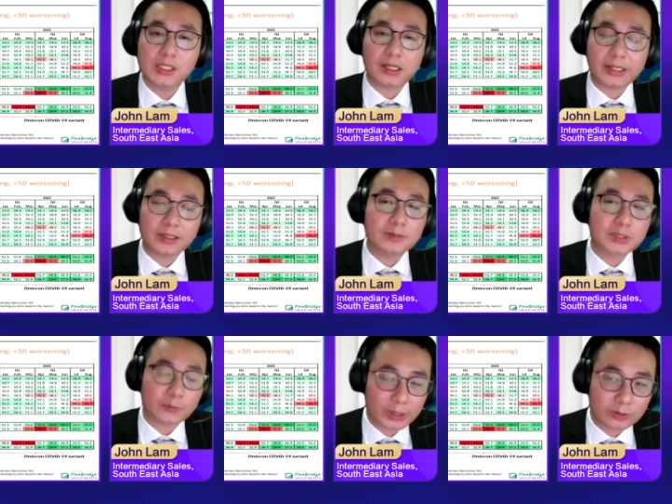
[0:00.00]
in terms
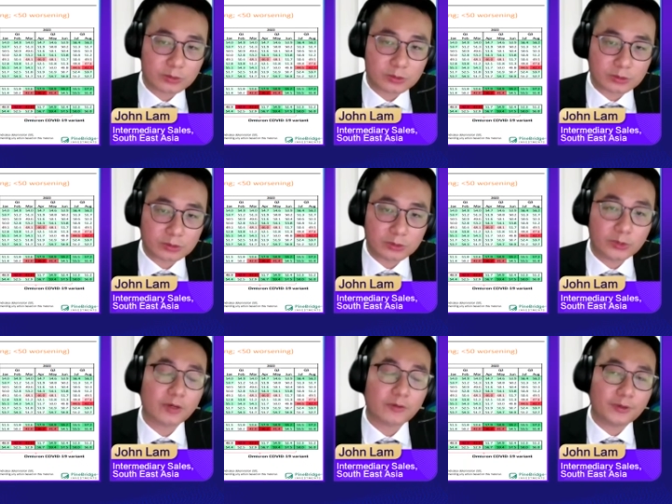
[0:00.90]
of what to look
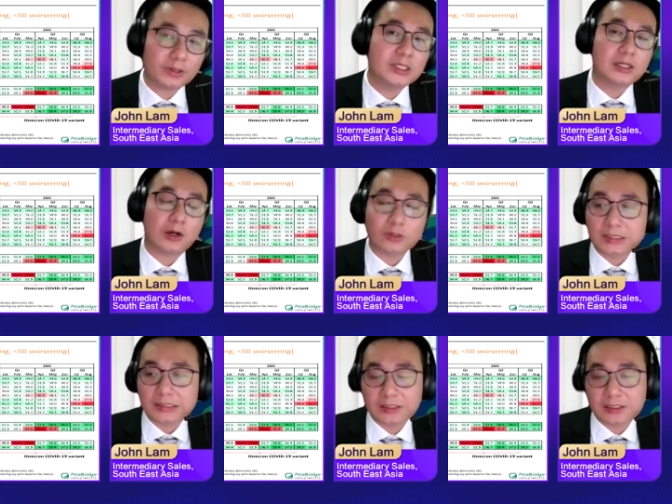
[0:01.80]
out for.
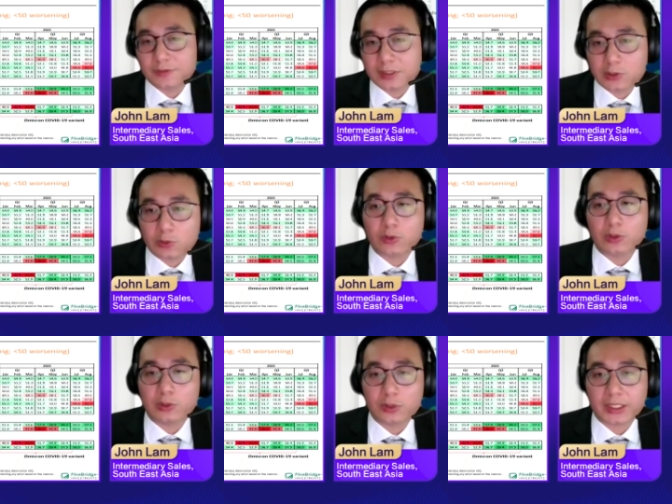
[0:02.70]
Alternatively, you could
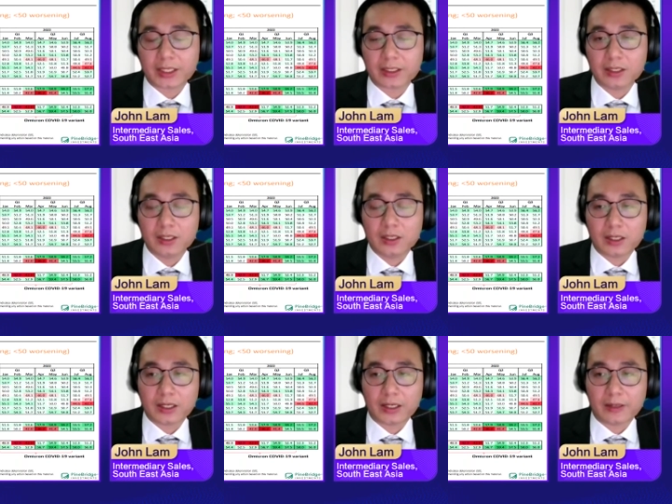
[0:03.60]
look at
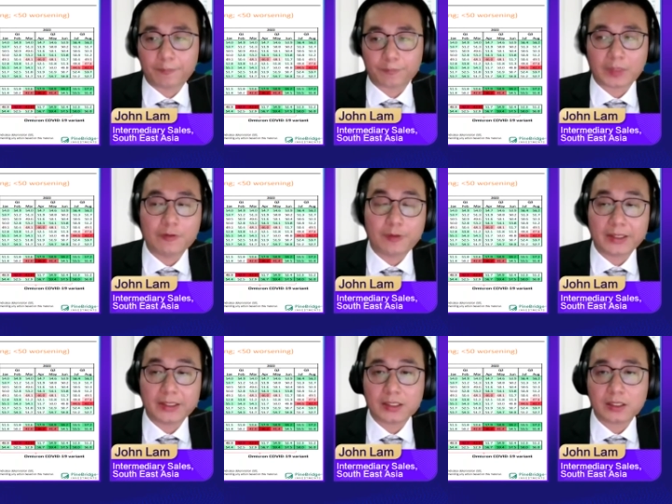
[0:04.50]

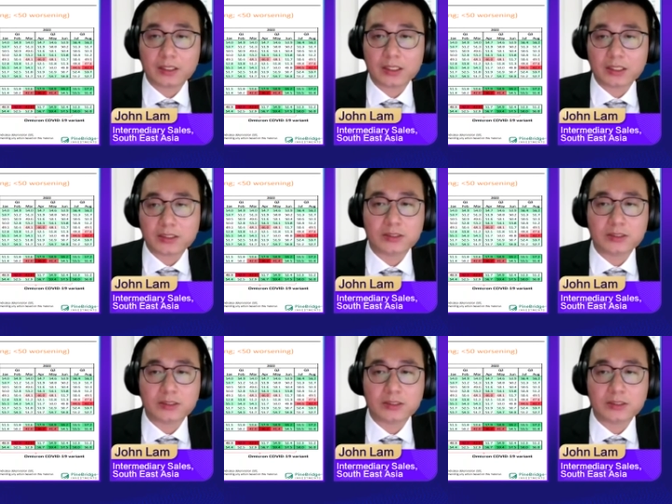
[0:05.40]
finding a